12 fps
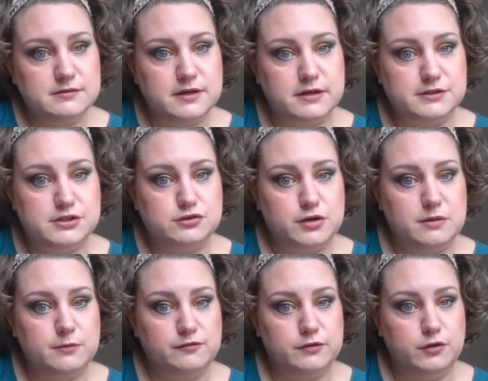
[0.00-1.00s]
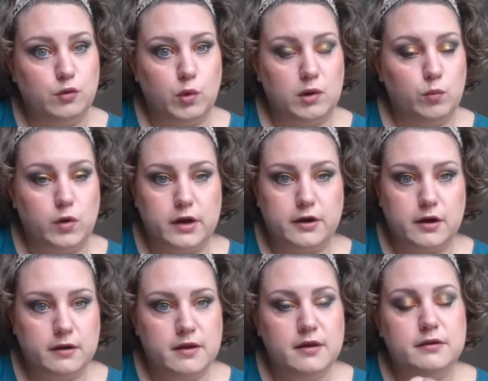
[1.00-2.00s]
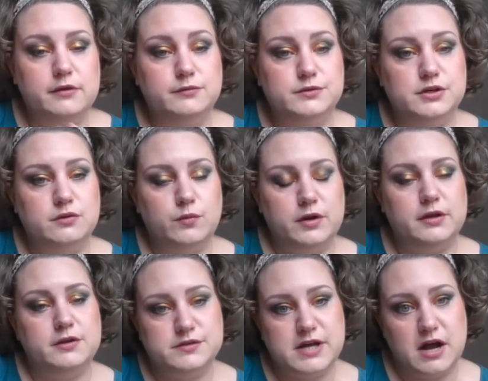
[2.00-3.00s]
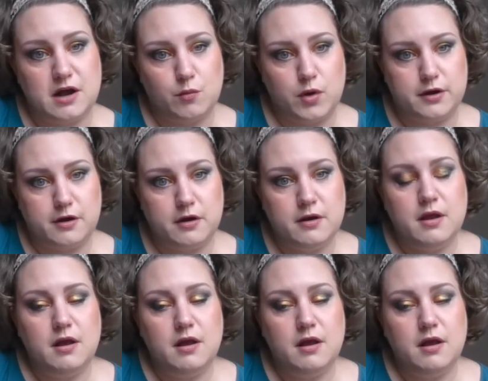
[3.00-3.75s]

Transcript: in a stream of lukewarm water. You don't want to use hot water.